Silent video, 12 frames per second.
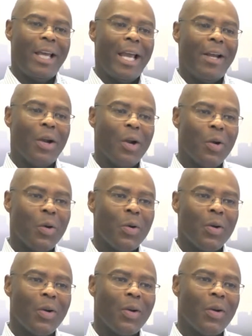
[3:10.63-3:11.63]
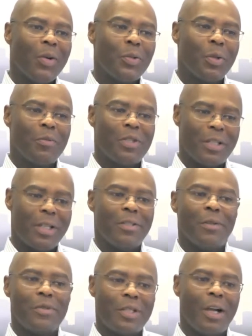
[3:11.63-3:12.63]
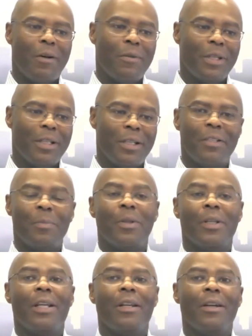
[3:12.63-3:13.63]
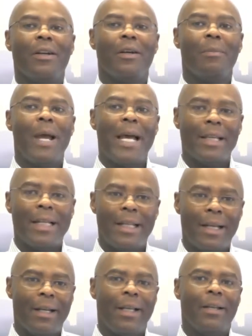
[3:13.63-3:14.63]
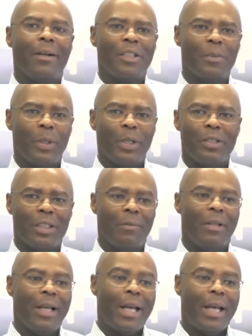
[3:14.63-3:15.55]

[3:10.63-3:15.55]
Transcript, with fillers: And her sort of sense of self and the discipline and her math identity and her experiences